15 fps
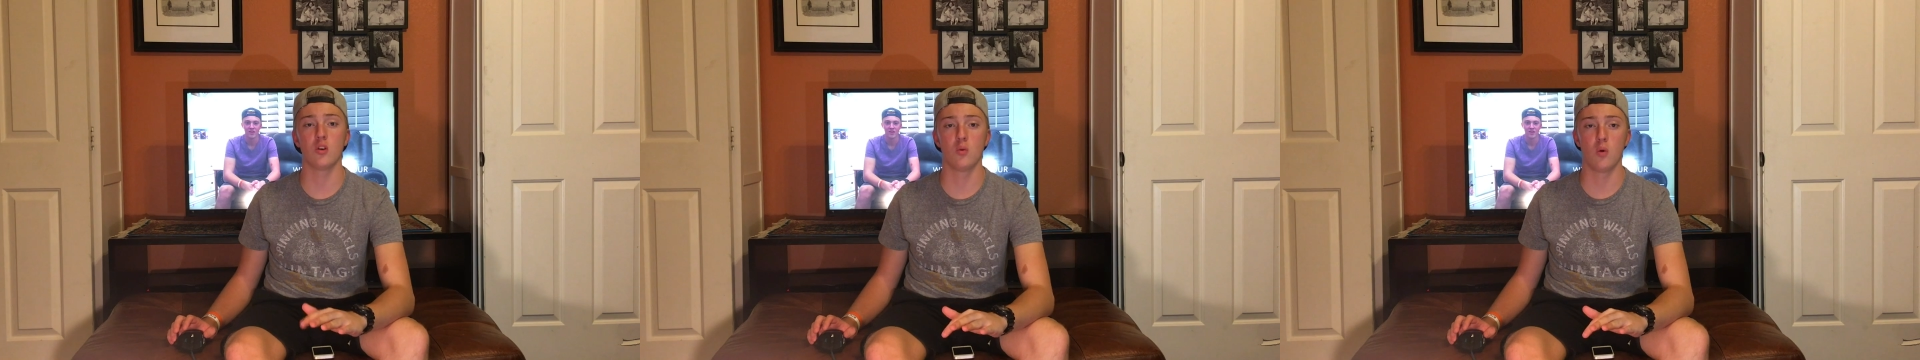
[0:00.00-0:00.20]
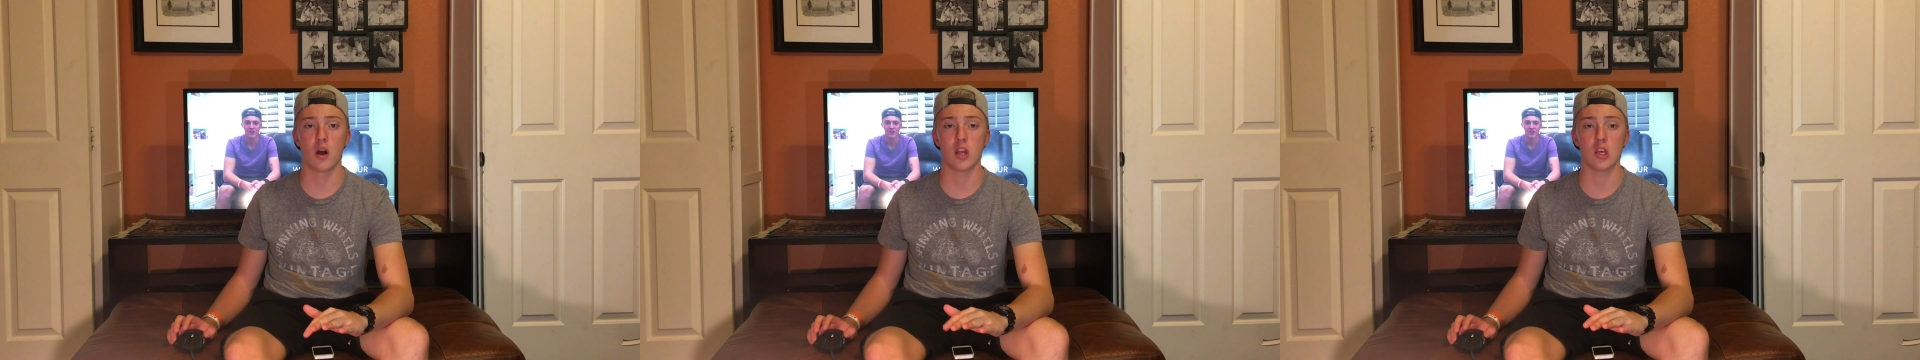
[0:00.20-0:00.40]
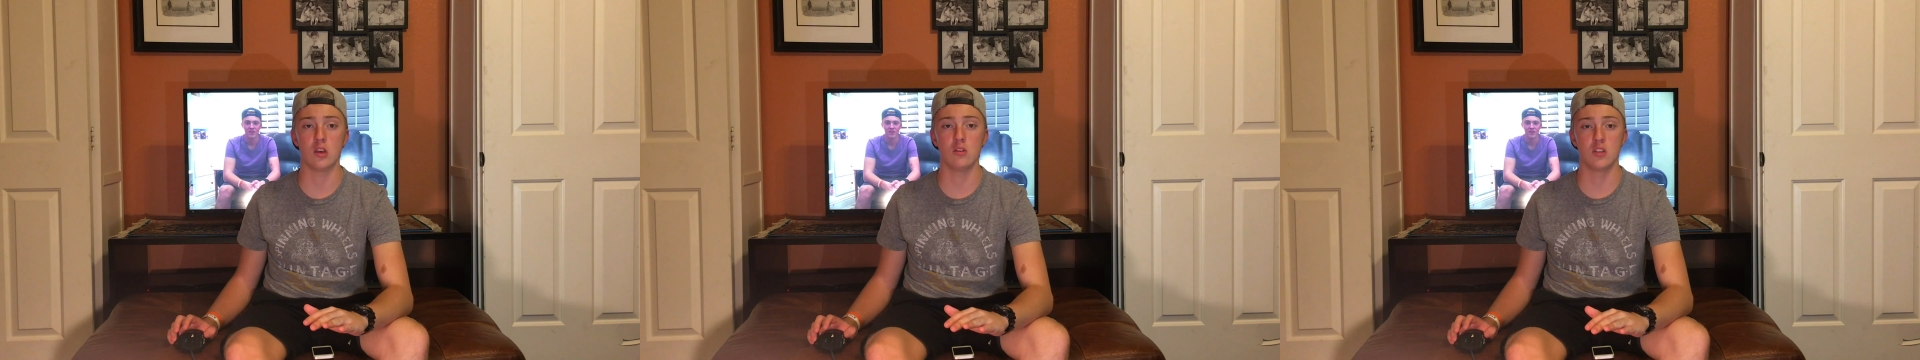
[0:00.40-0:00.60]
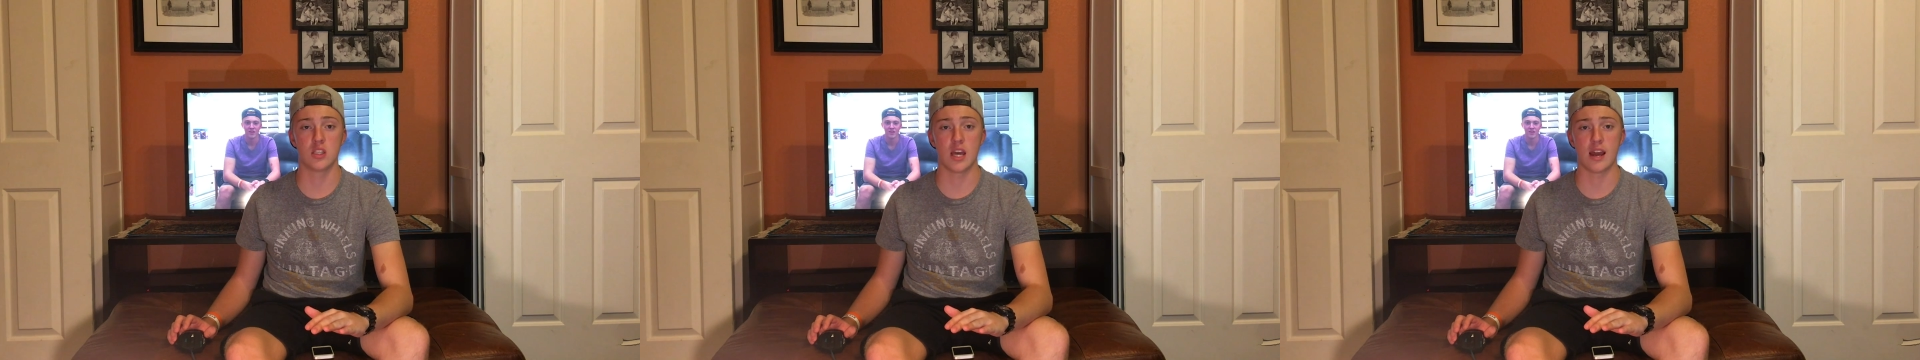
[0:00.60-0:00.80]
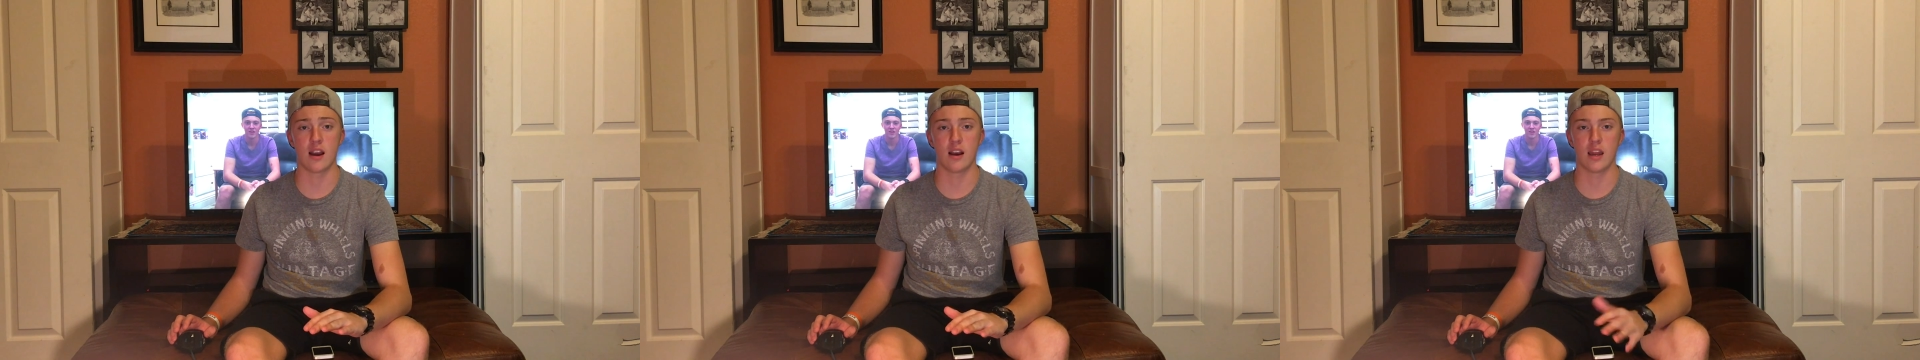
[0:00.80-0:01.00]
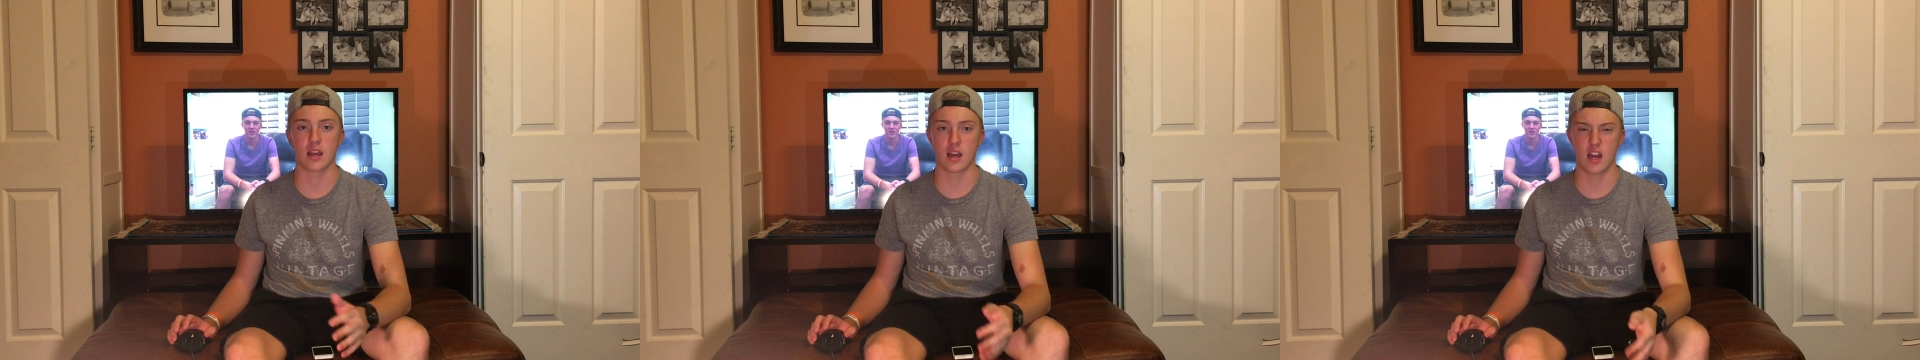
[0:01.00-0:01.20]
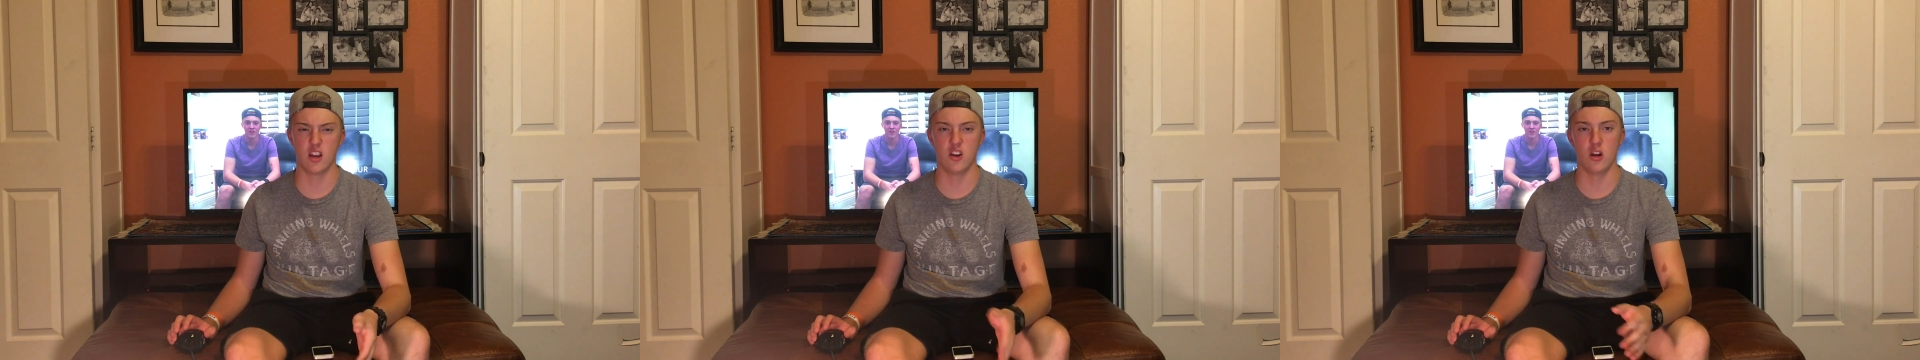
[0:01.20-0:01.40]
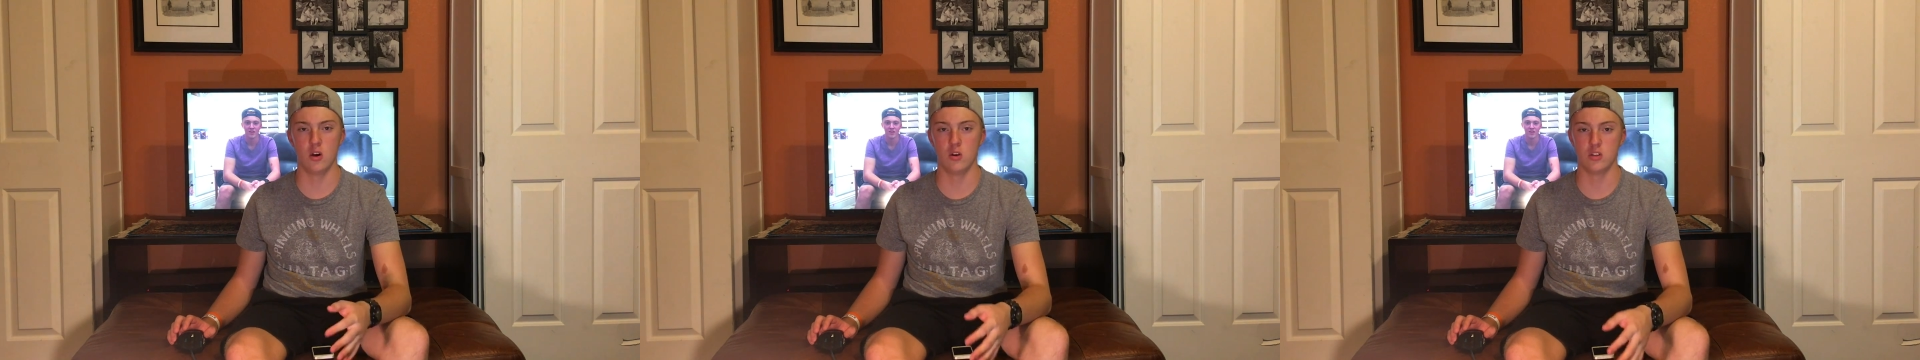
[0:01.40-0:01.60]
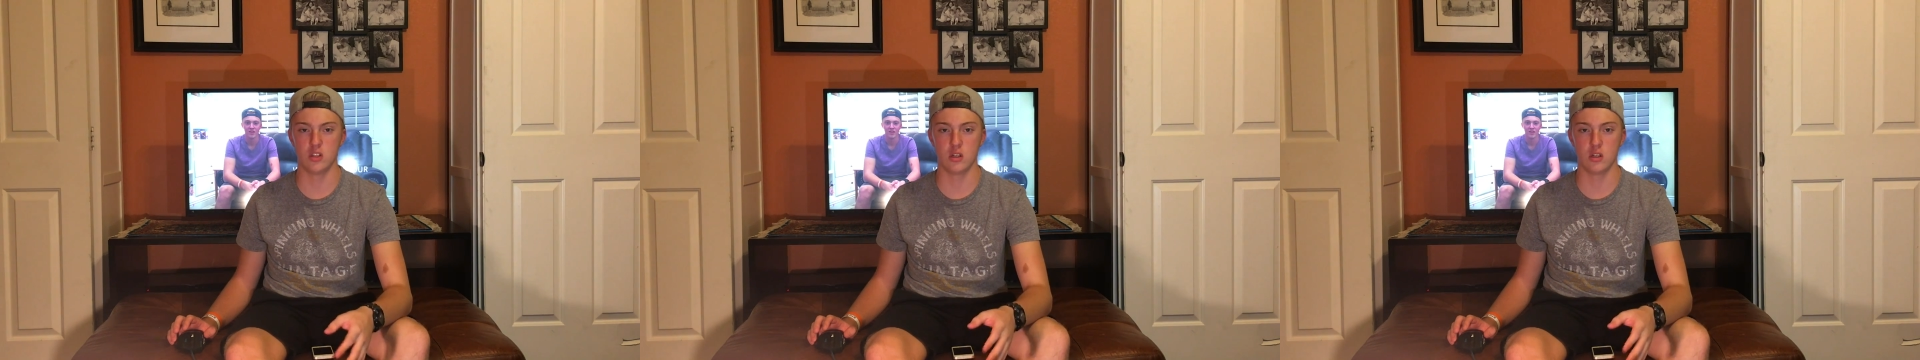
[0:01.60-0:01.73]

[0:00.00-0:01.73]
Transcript: you'll want to use there, it kind of knows,